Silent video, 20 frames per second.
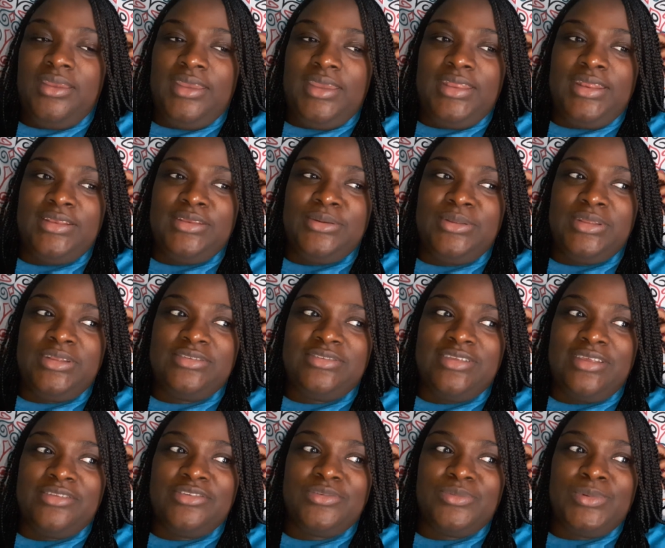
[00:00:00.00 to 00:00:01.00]
And I know that
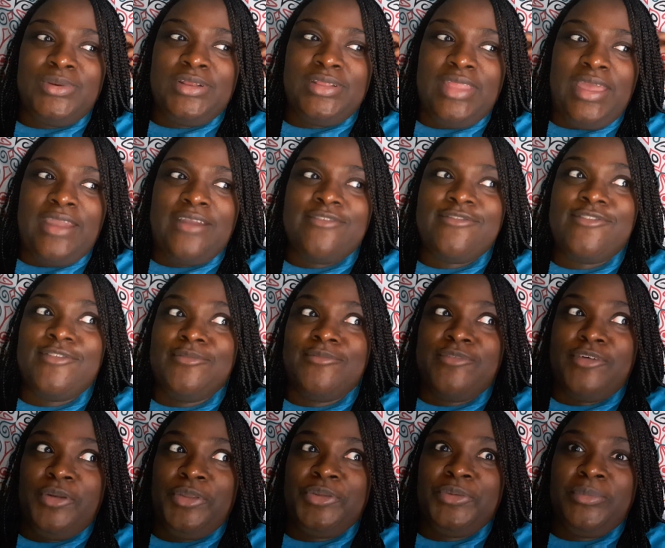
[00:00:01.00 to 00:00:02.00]
sounds weird, like from
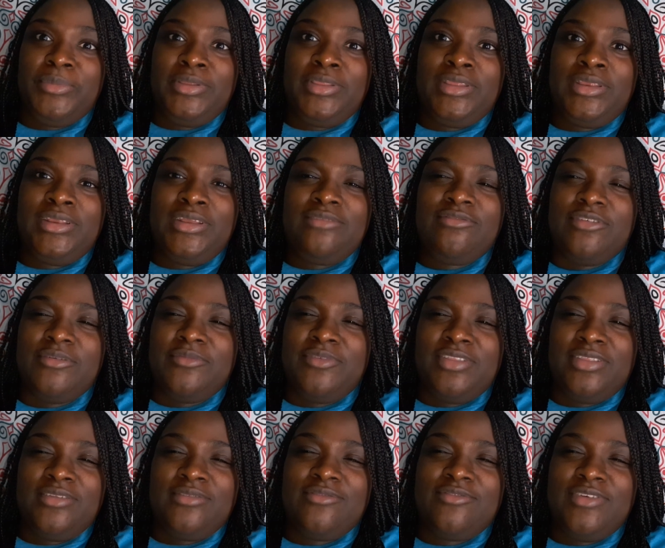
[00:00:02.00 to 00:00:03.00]
vulnerability, from
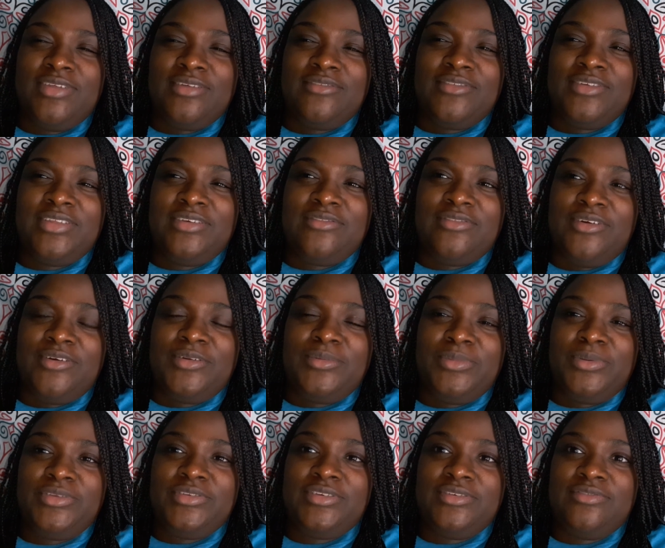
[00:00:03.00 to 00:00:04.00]
feeling really
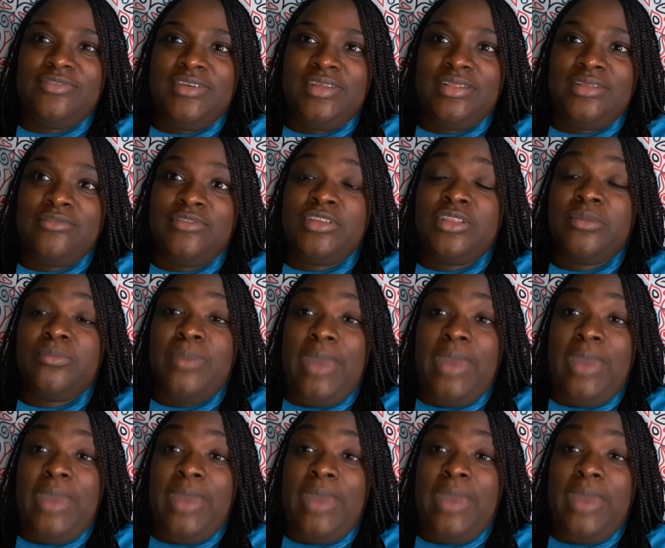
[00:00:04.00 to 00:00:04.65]
vulnerable to feeling really